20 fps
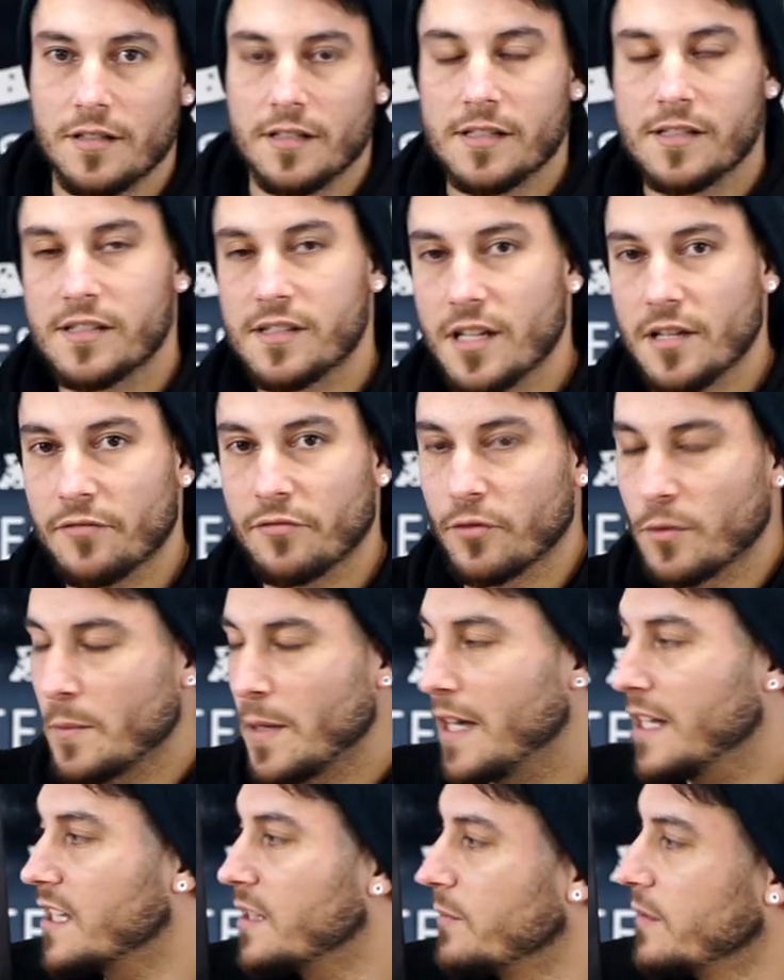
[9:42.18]
this stuff
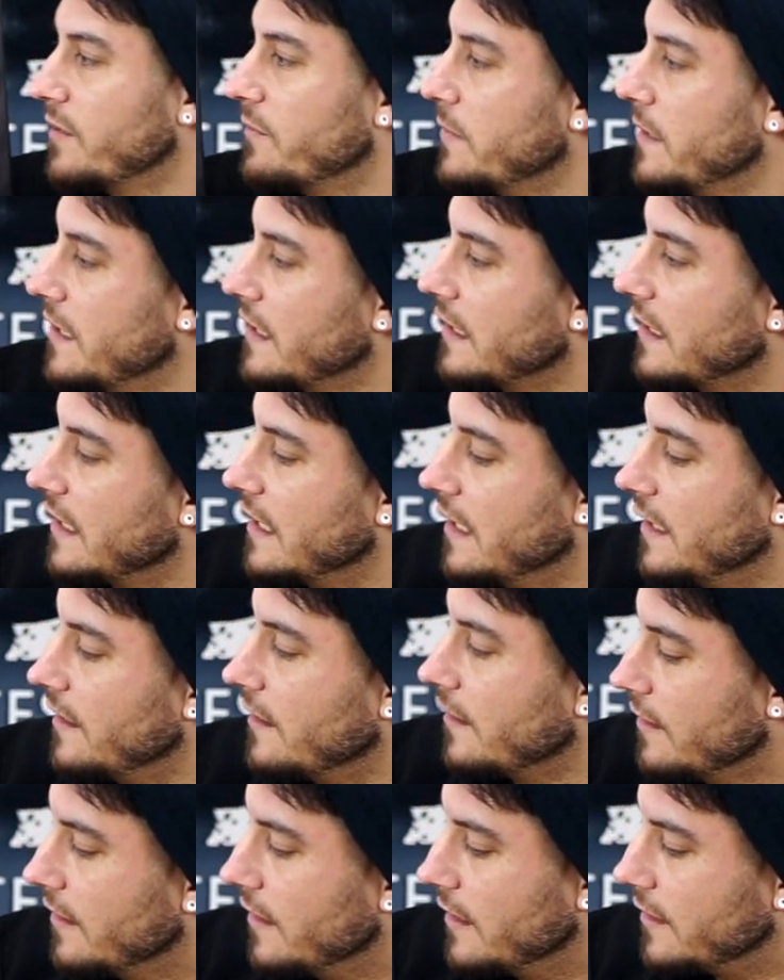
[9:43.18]
reminds me of being a kid,
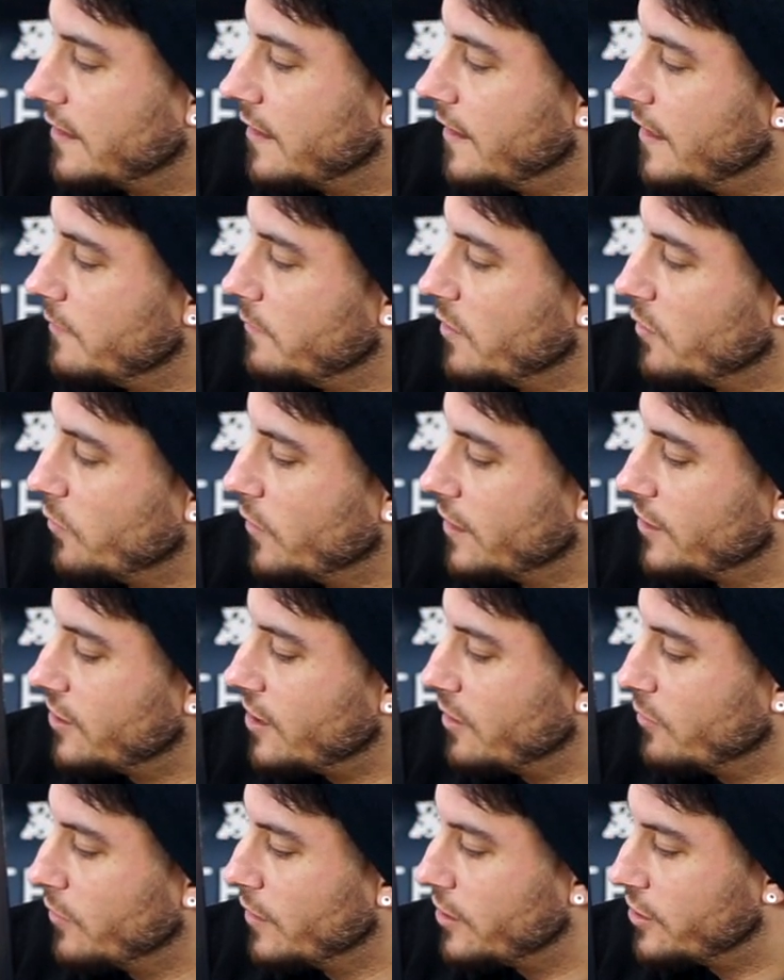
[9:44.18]
a time in which
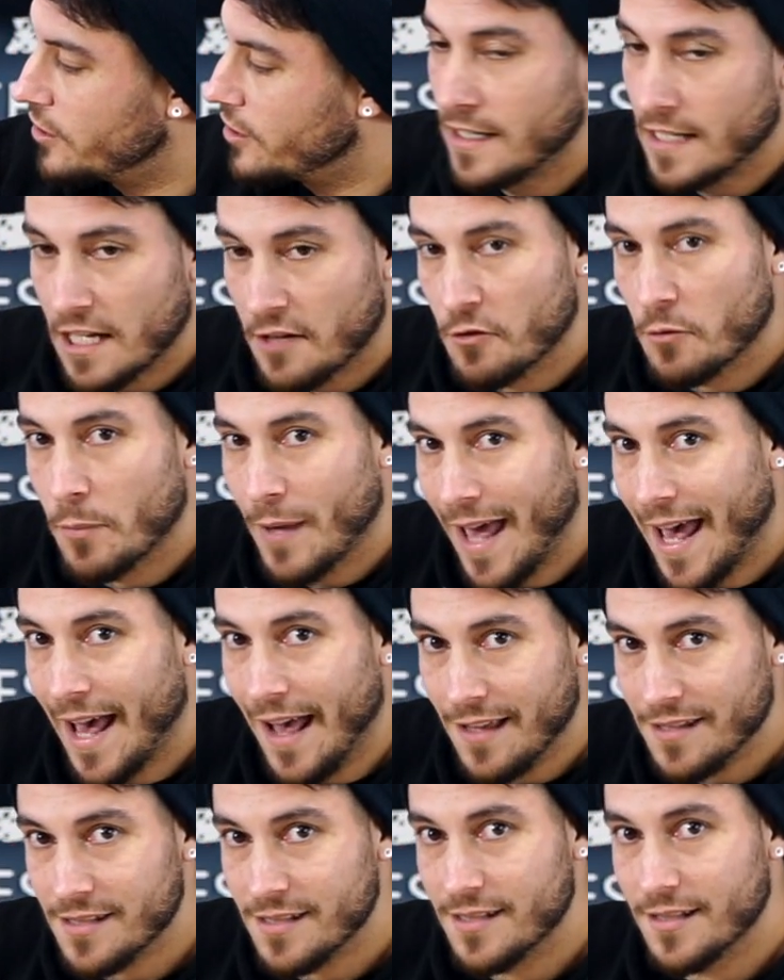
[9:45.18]
I wish never
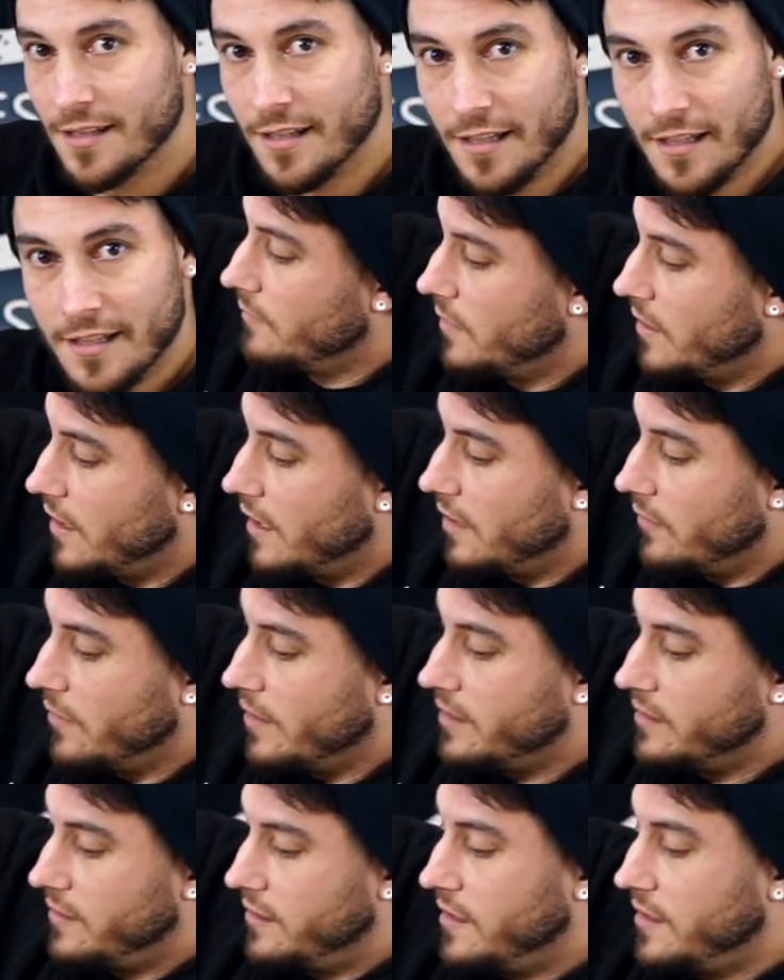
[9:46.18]
passed. But
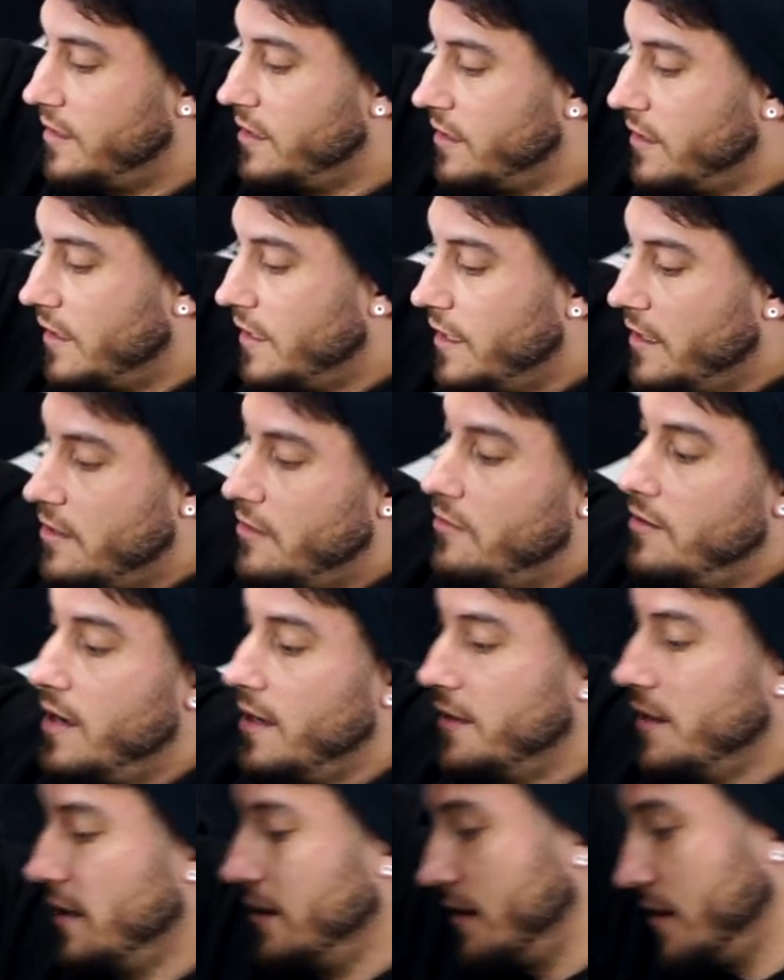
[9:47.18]
anyways, this is Leo. I
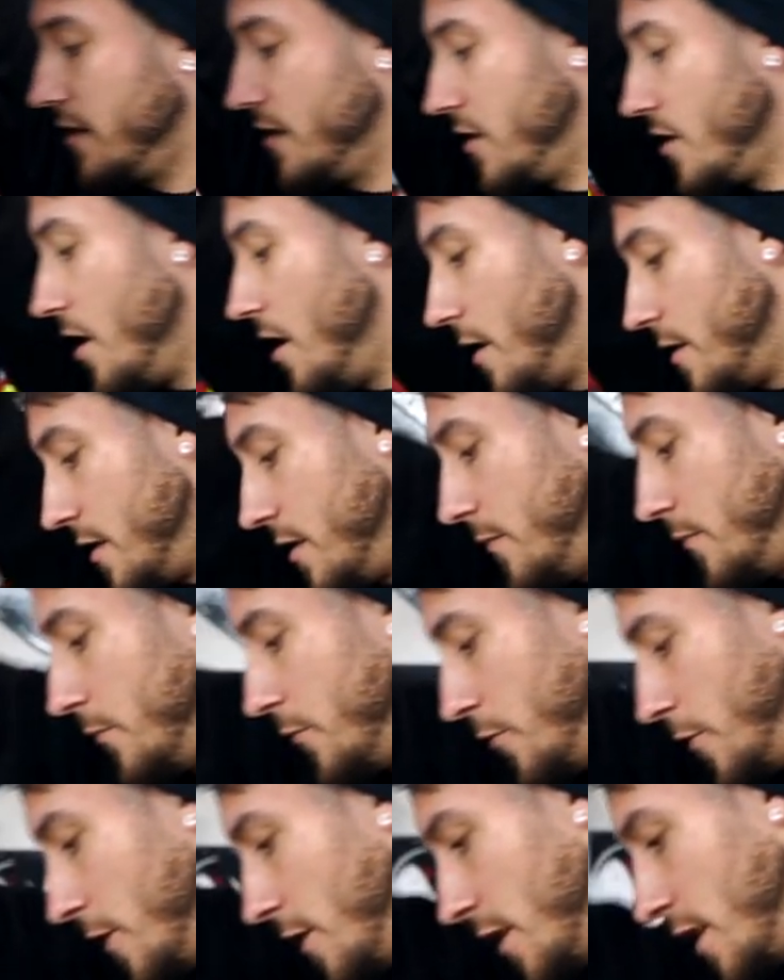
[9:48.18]
think this is awesome.
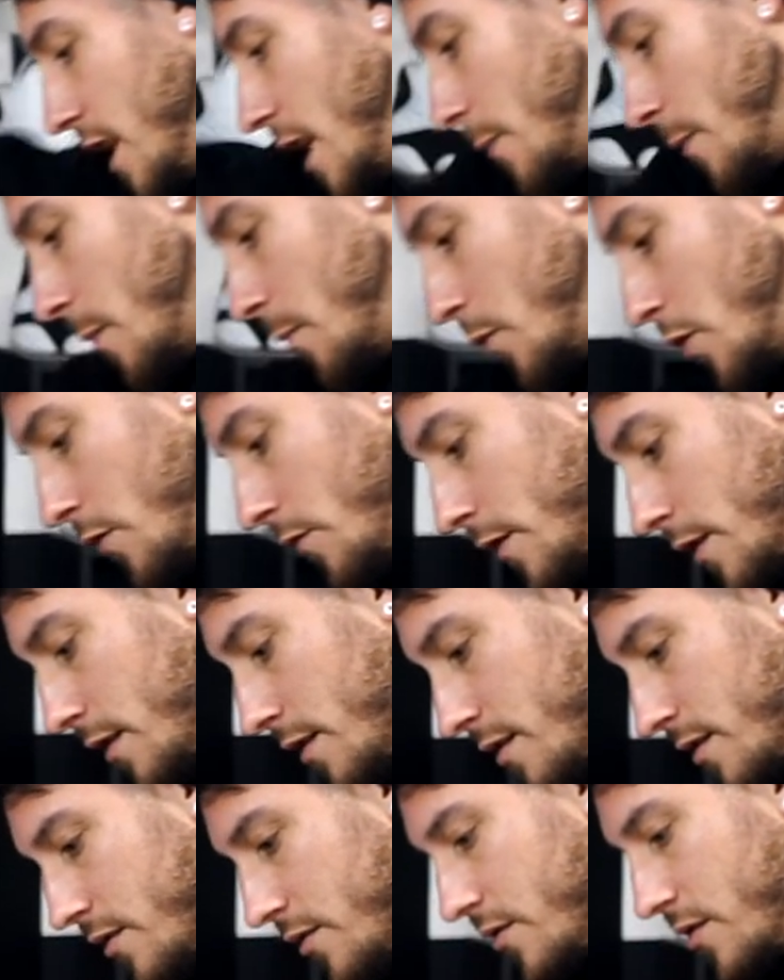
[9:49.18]
We're going to keep it moving
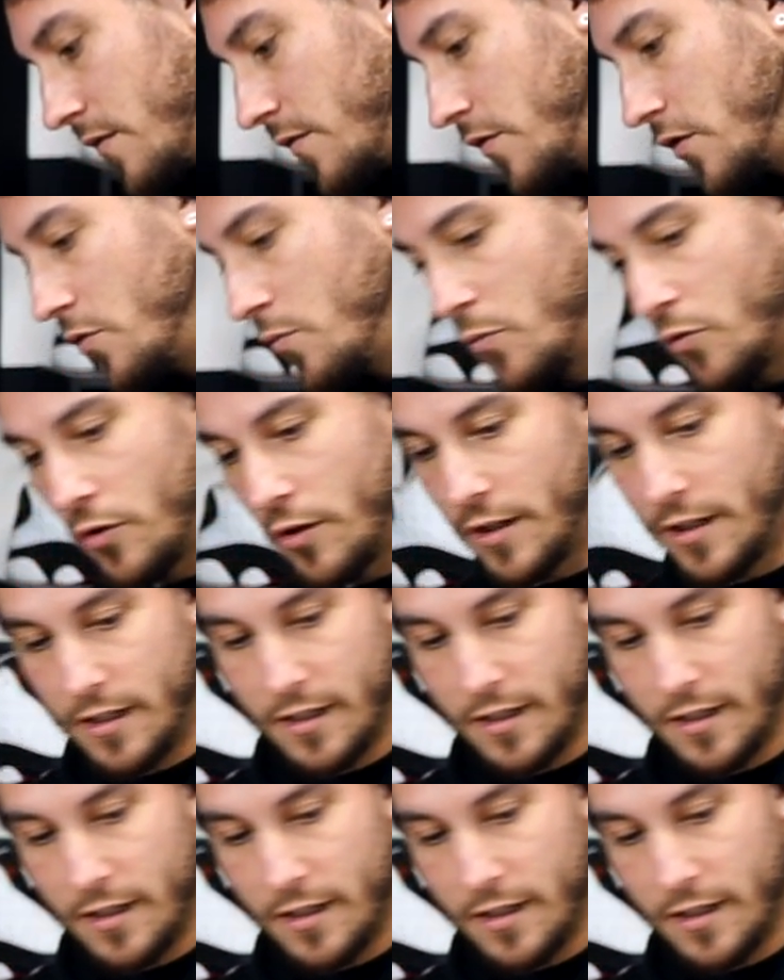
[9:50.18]
because there's a few more in